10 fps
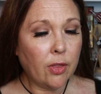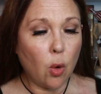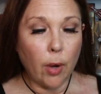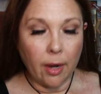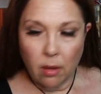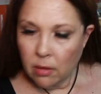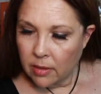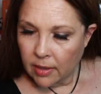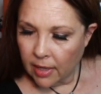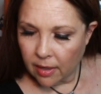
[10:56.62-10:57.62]
oil,
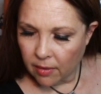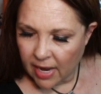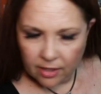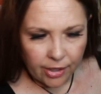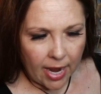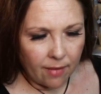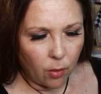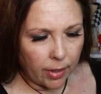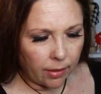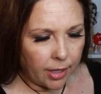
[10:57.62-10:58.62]
I don't actually have
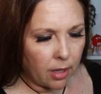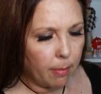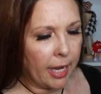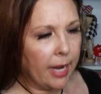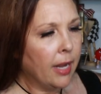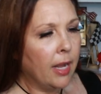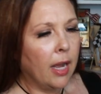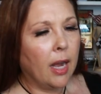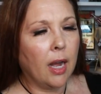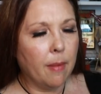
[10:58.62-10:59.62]
oil here, but
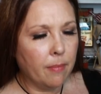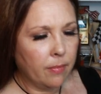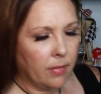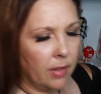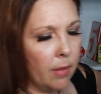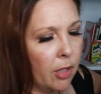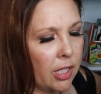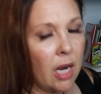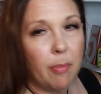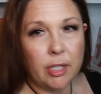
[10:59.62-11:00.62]
we're
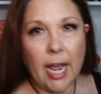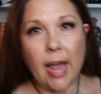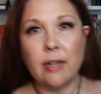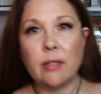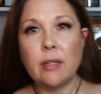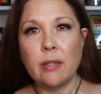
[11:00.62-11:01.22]
just going to pretend